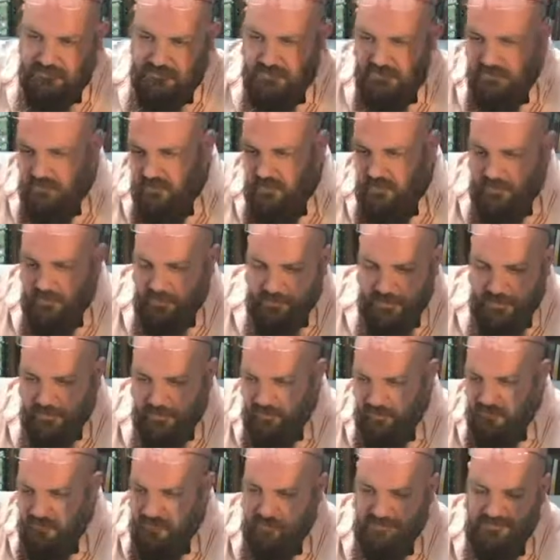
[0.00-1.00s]
up in
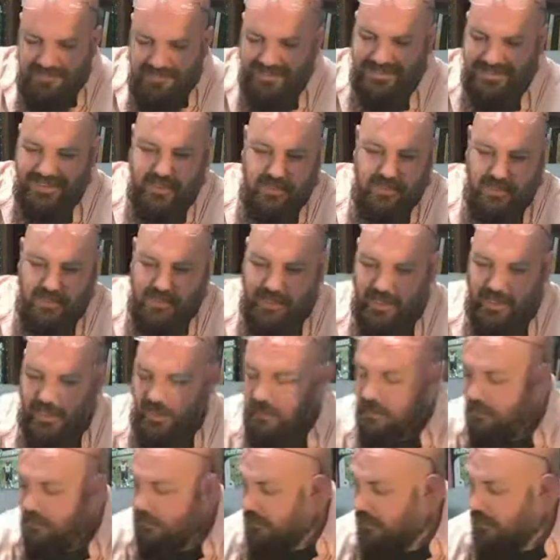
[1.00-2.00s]
the ceiling
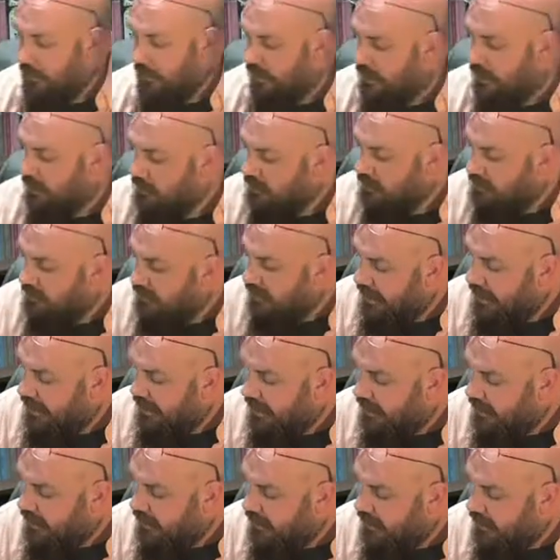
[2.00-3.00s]
area,
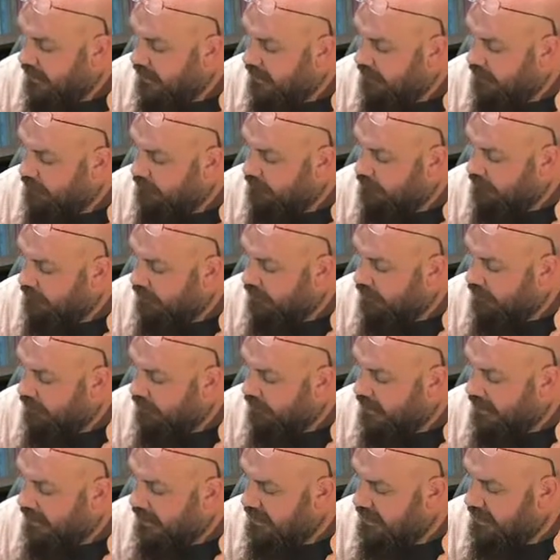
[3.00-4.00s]
and it
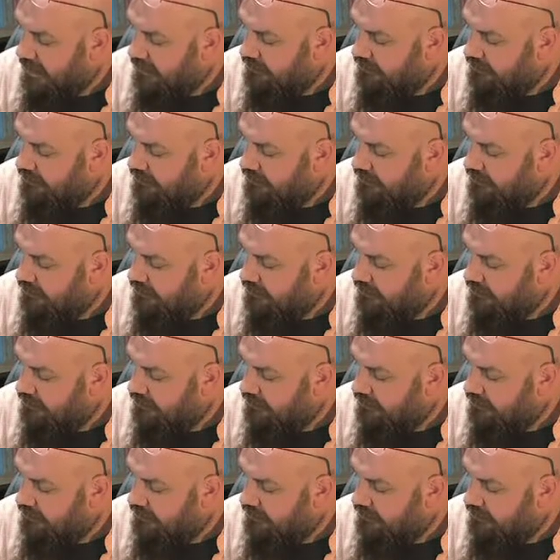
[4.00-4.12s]
hangs